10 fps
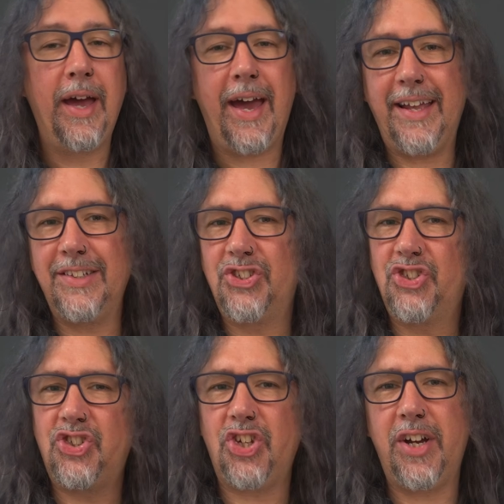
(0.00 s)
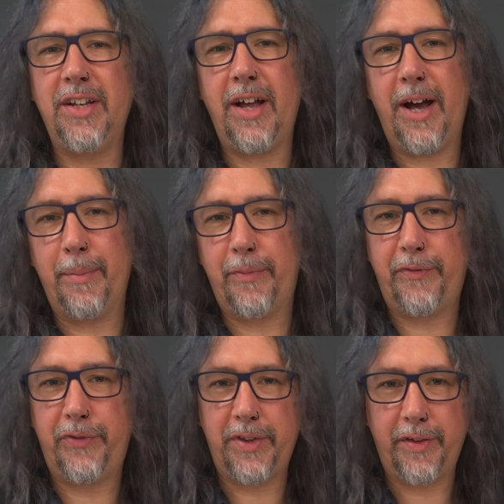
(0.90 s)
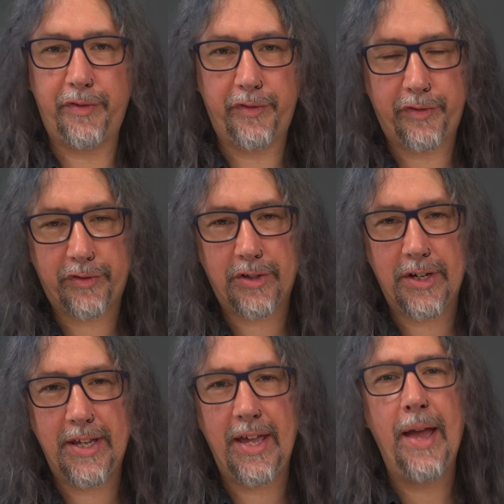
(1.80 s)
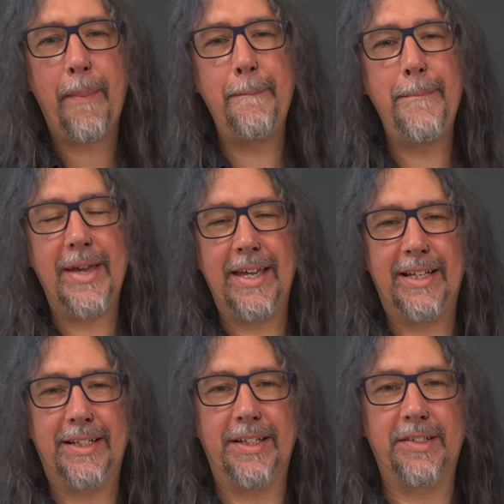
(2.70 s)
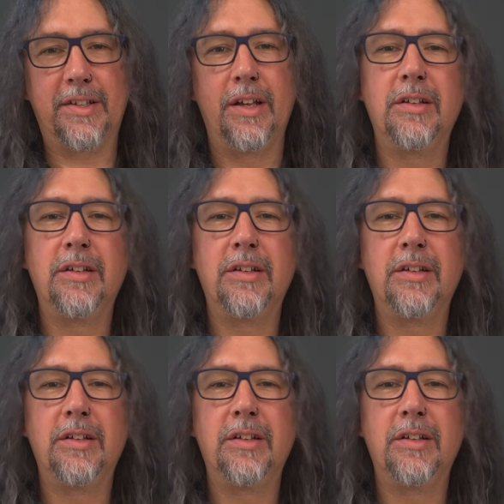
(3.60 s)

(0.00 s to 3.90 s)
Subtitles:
and sign up for the free mailing list